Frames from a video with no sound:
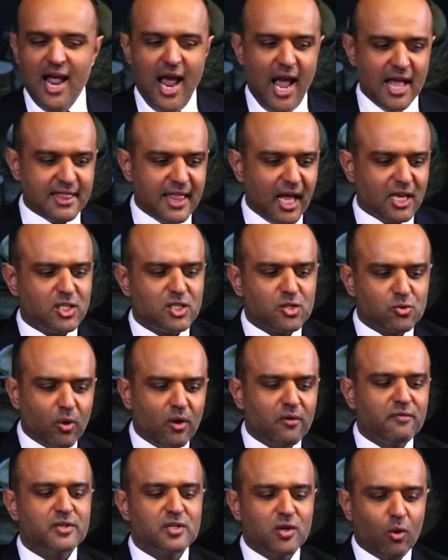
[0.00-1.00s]
And that is
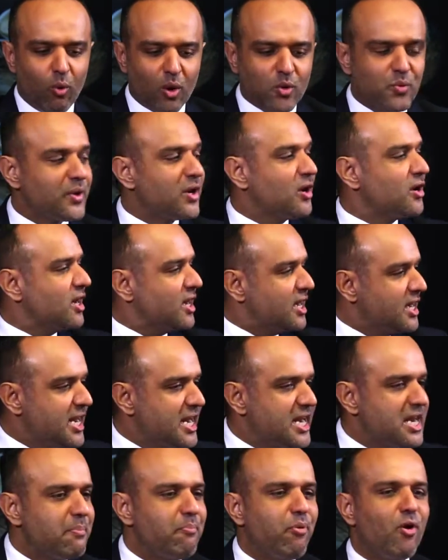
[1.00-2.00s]
what we're going to
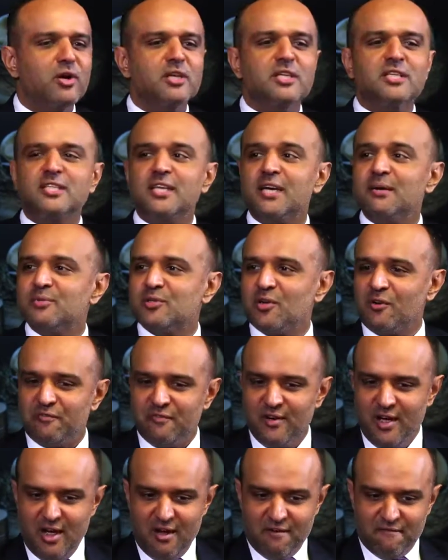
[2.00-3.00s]
lead upon in terms of
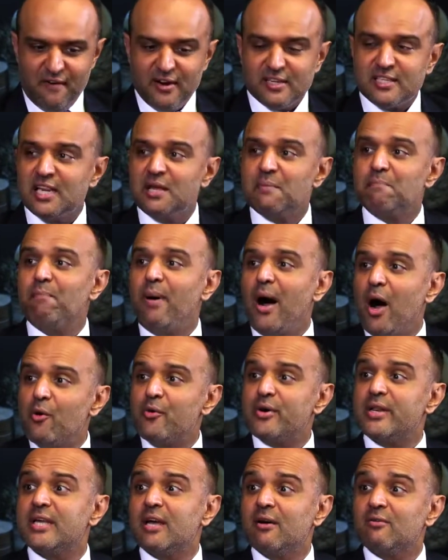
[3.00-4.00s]
firstly
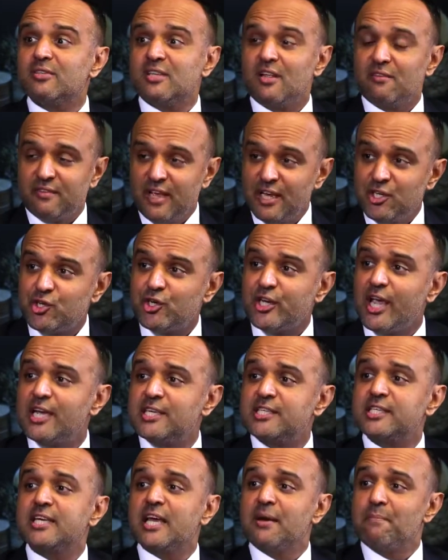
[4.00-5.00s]
empowering ourselves,
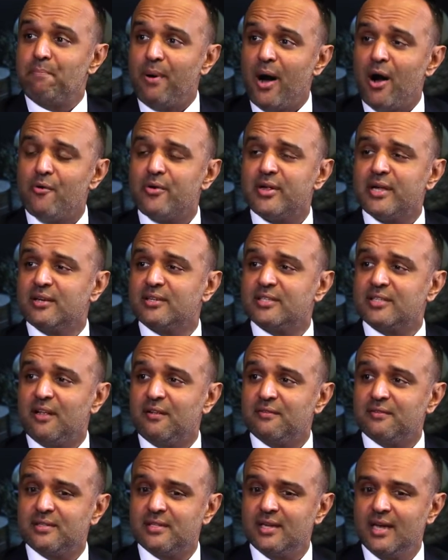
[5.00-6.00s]
educating, empowering
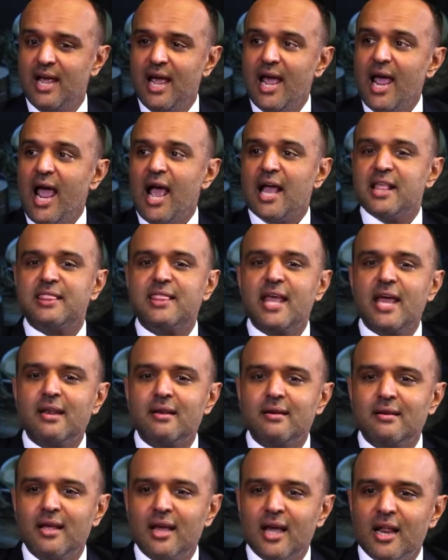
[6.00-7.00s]
ourselves, and
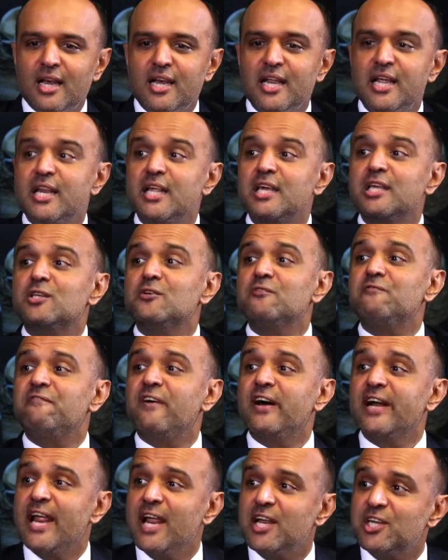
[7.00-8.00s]
then leading to
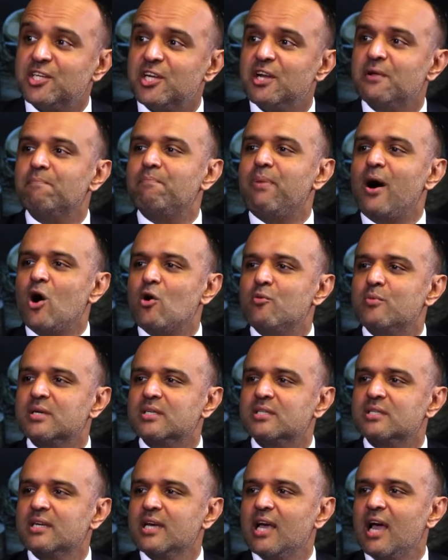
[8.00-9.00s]
financial
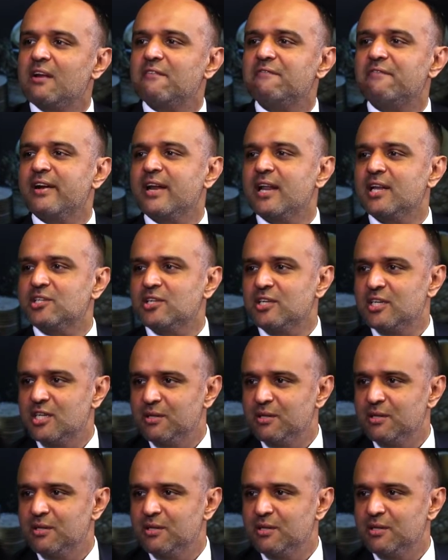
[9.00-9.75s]
empowerment and financial